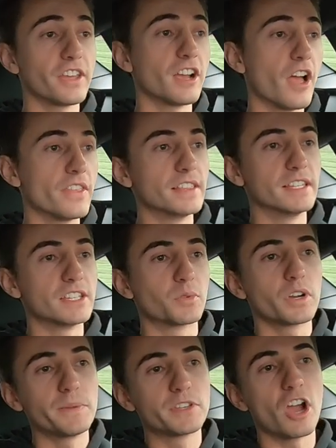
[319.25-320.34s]
thing on the list,
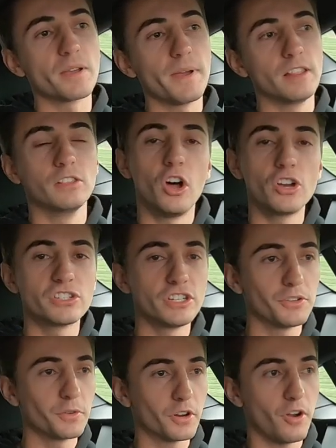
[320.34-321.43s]
we're going to be talking about
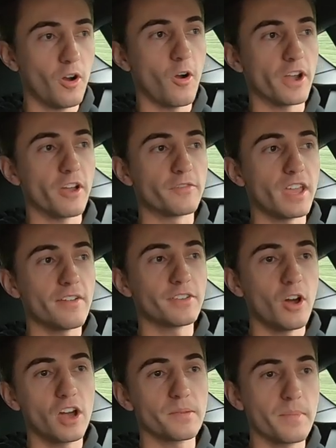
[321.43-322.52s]
launching your car. Now, if you have
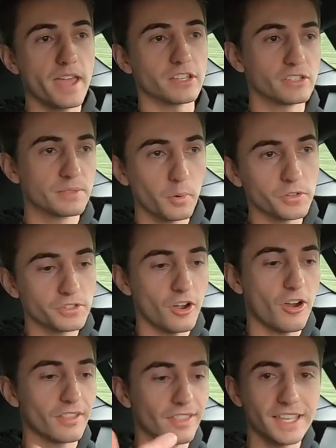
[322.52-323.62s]
an automatic sports
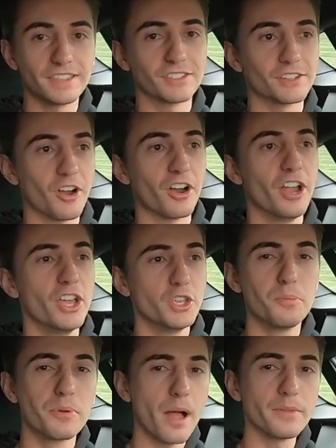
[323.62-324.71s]
car like this car,
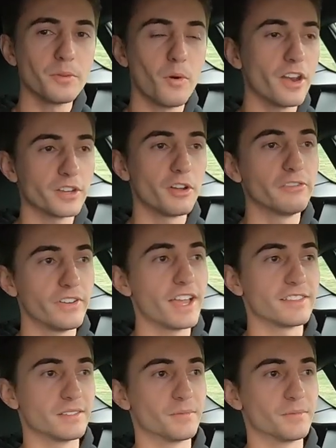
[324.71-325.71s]
you probably want to go fast